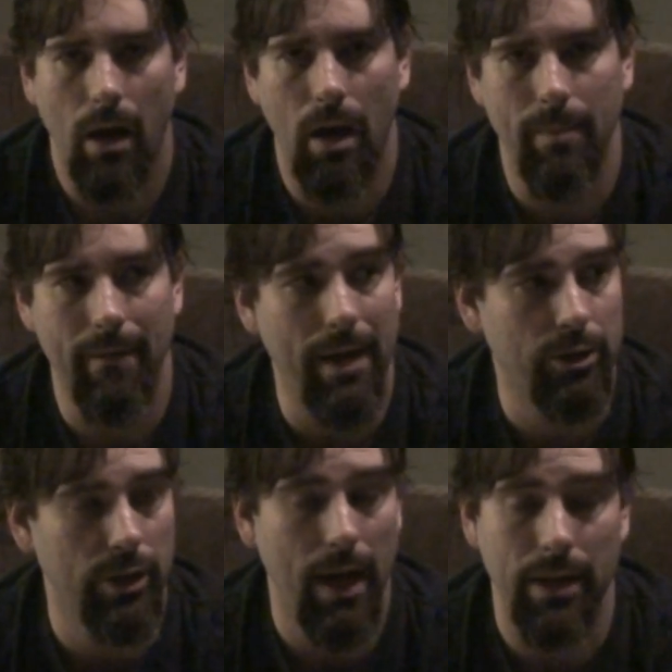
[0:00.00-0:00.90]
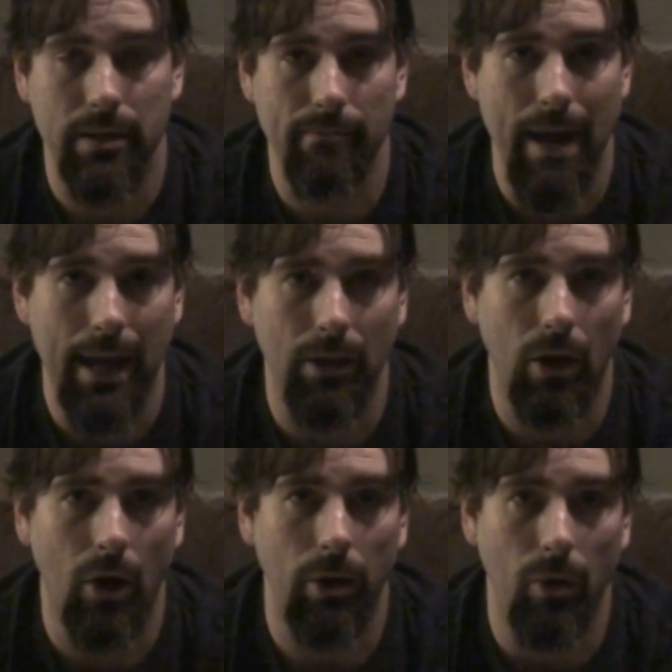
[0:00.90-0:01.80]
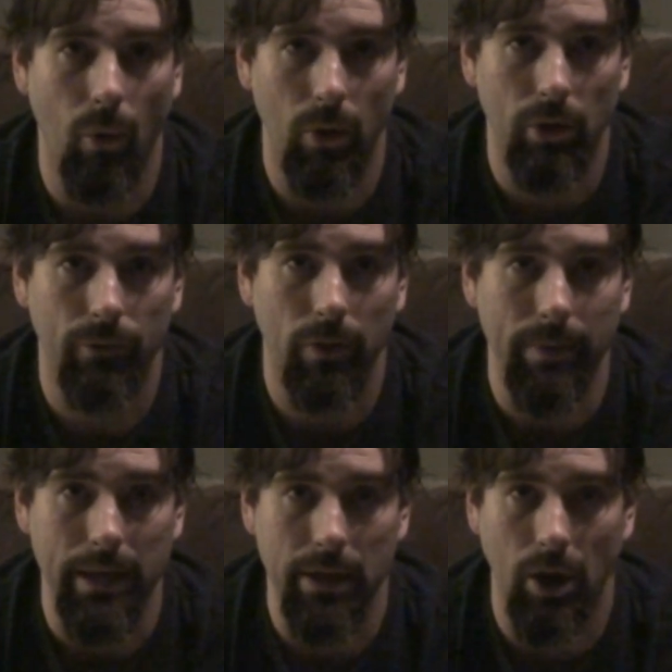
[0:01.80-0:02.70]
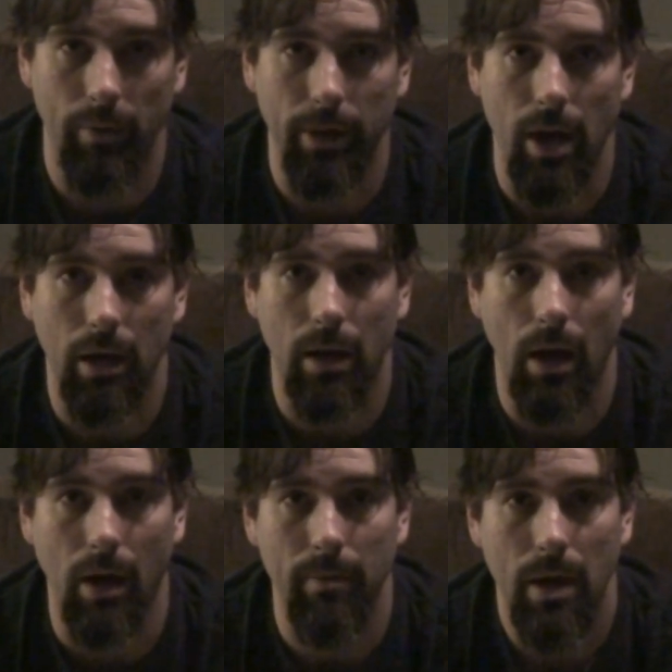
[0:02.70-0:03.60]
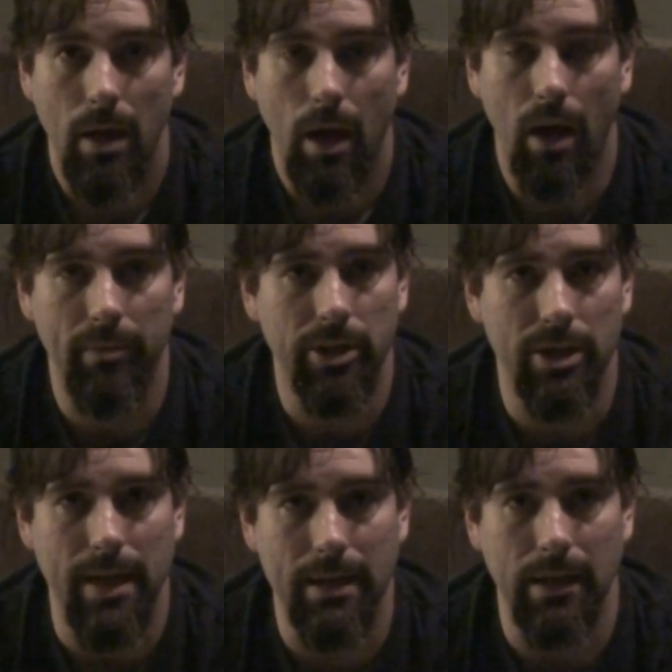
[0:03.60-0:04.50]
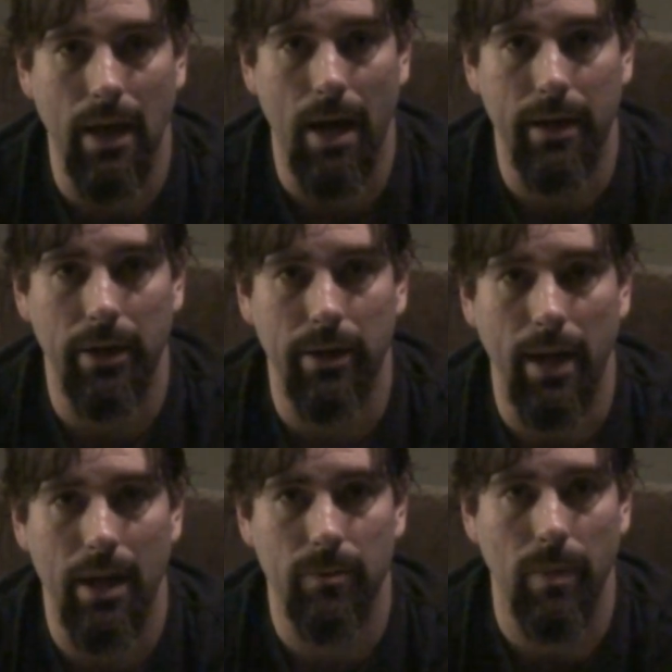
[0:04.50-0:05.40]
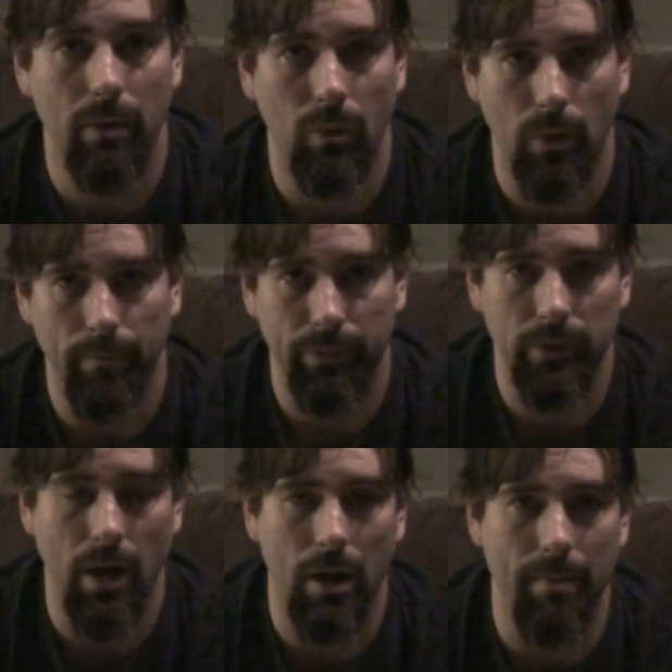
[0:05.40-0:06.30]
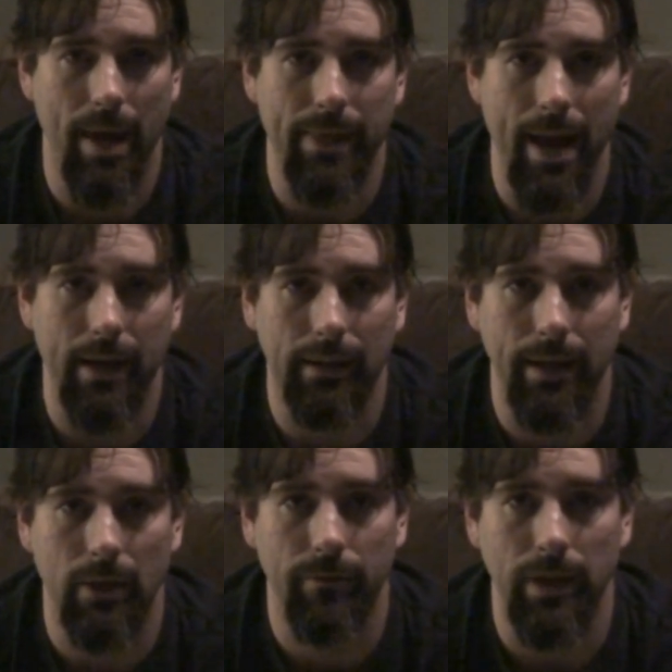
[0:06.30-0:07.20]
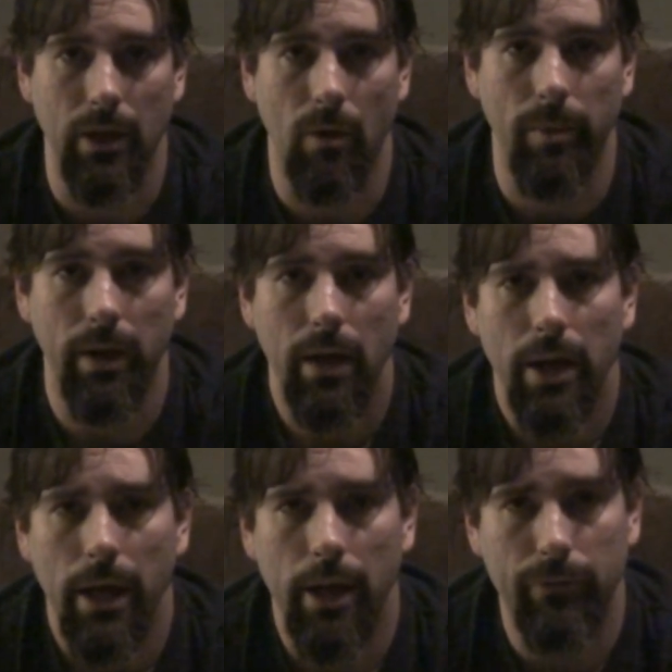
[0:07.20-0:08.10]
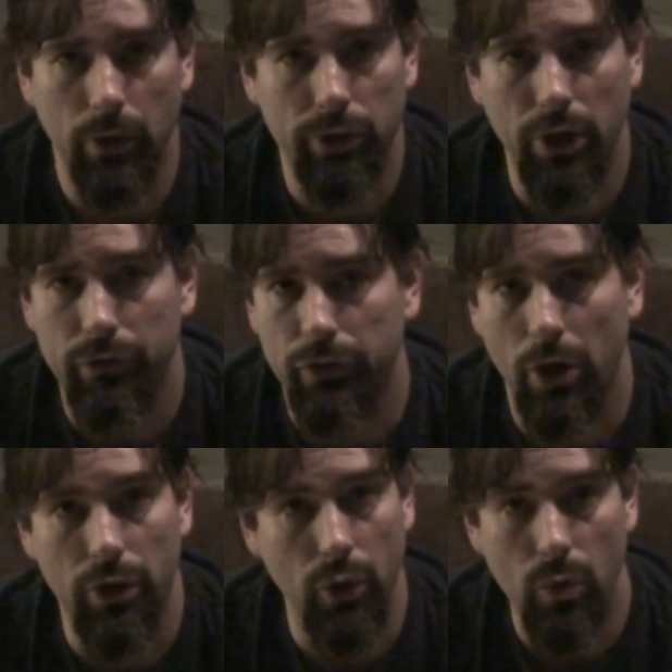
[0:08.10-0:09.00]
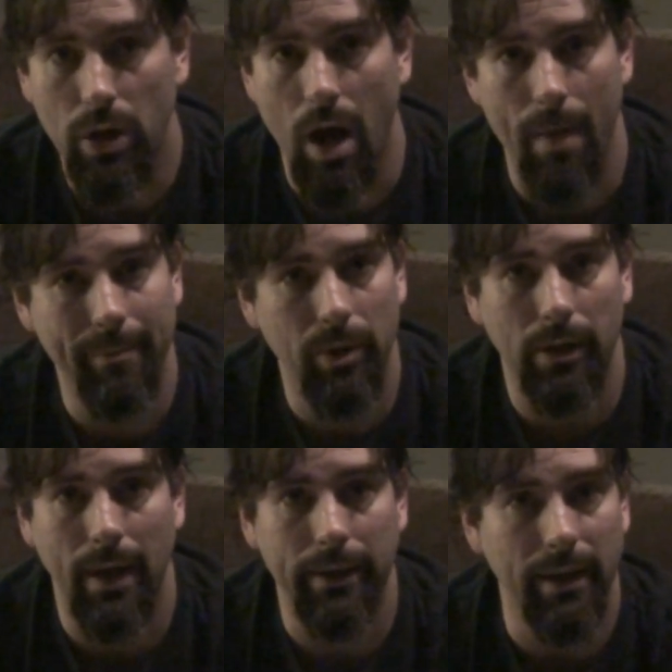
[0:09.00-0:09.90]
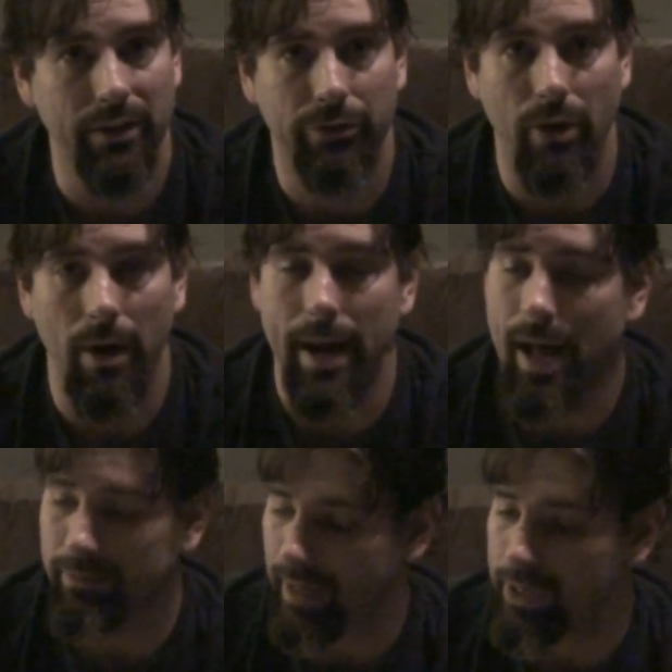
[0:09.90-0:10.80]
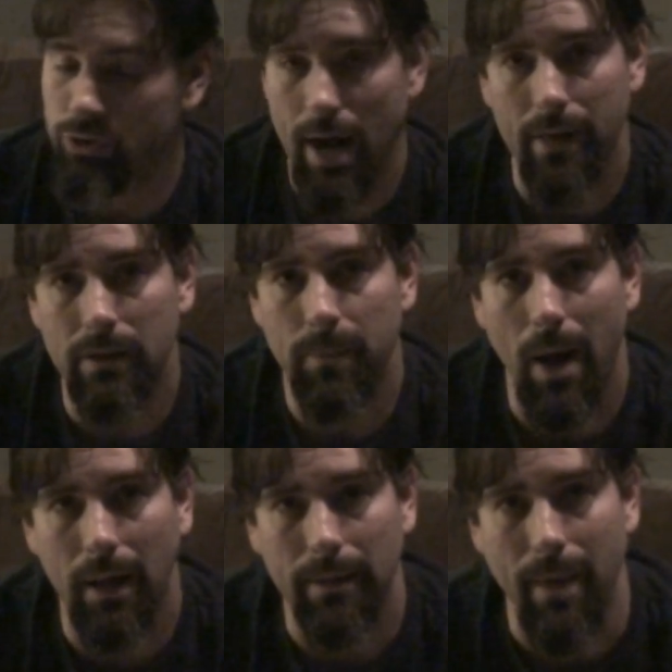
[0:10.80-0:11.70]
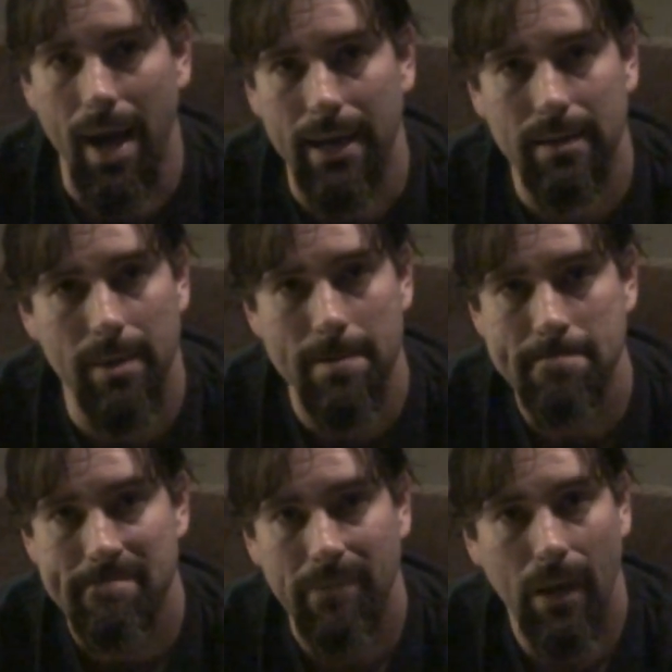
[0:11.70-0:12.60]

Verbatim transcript: Um, I've actually got some Mylar on order from e Gerber dot com. Um, it just hasn't got here yet, but we'll talk about that in a later video. But if you're just uh, new to comic book collecting and starting out, hey, try these poly bags. I mean,